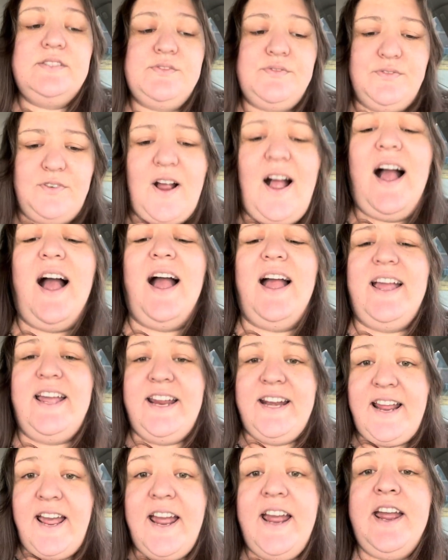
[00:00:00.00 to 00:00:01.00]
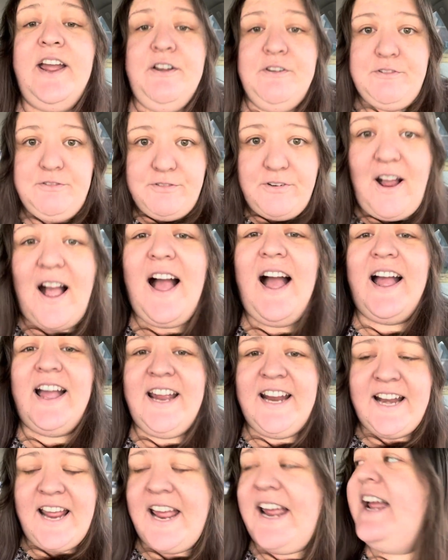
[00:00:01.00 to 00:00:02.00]
Friday,
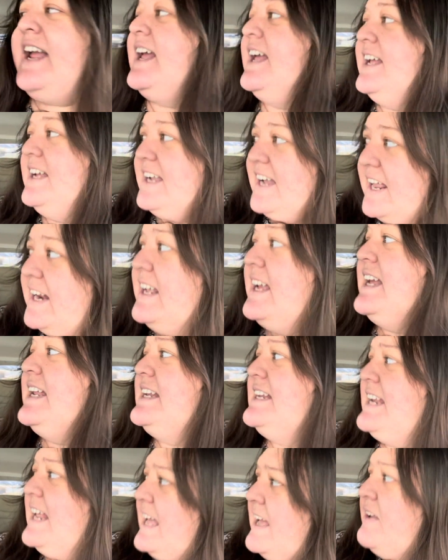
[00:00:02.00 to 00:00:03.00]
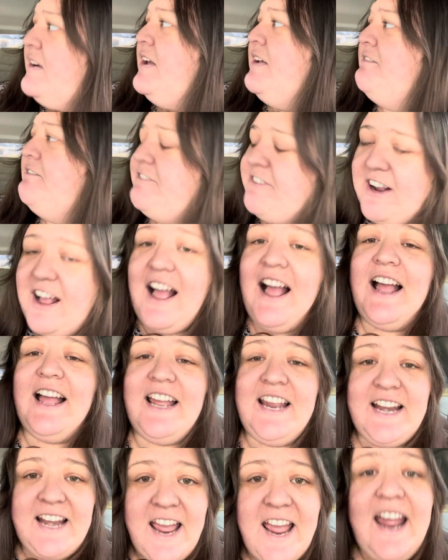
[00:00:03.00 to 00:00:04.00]
Friday, gotta get down on
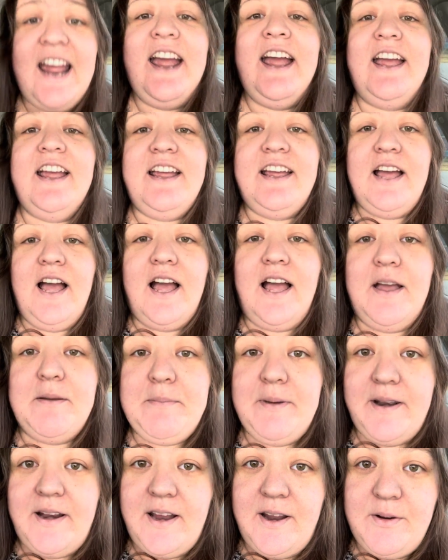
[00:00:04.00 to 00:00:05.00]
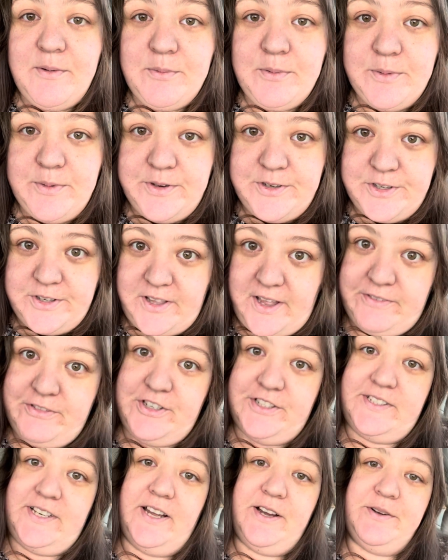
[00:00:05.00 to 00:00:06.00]
Friday. I bet I ruined your life
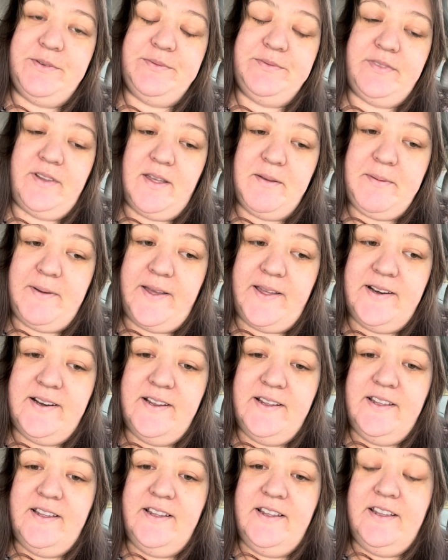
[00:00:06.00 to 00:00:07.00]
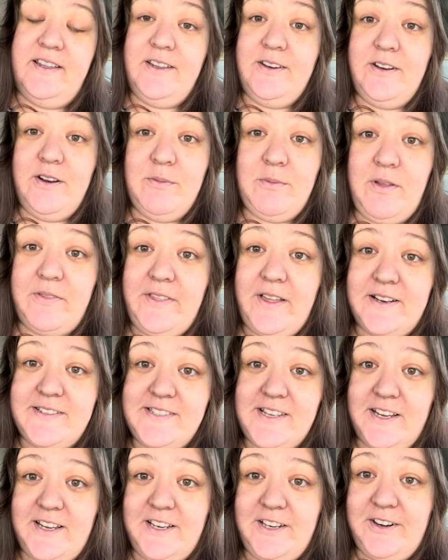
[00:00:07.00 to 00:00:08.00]
just now. I bet you didn't want that
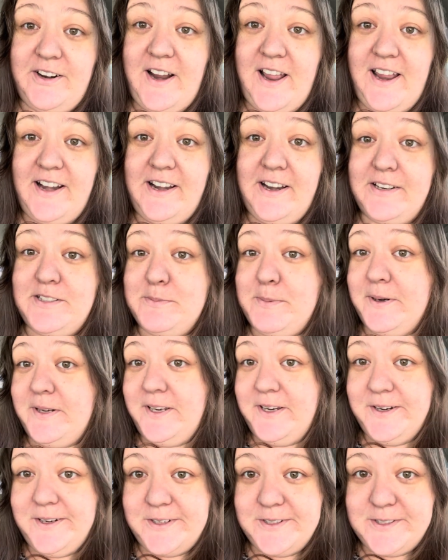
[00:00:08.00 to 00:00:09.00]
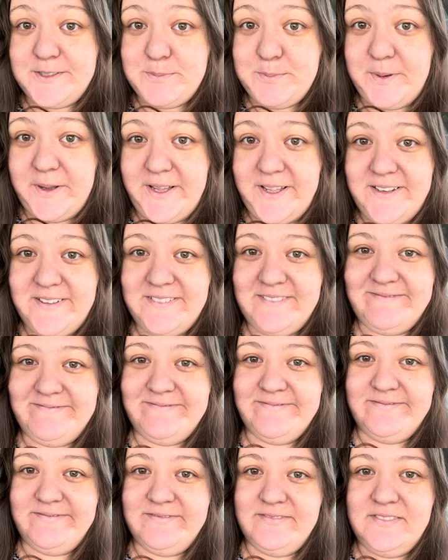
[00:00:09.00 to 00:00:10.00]
stuck in your head and it's been years, but
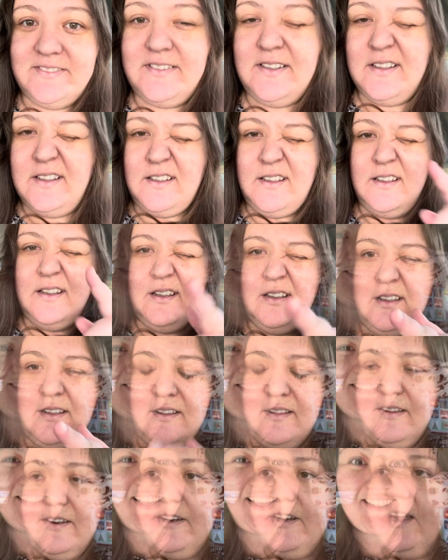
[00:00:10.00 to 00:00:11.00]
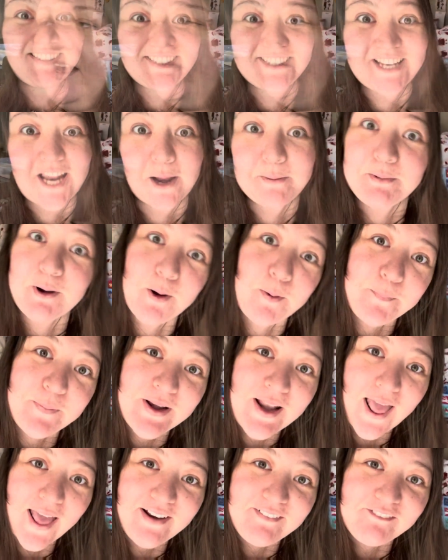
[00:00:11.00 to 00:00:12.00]
there you go. It's time to open
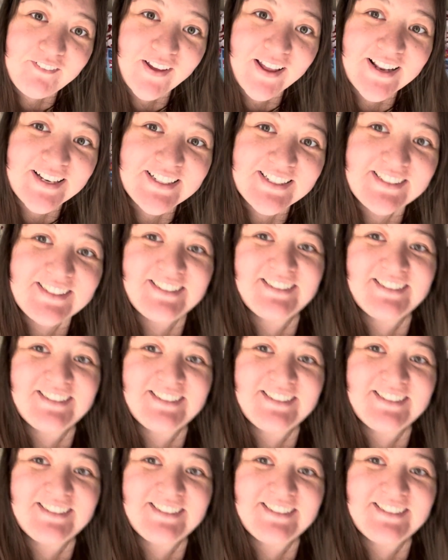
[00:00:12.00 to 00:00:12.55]
Advent.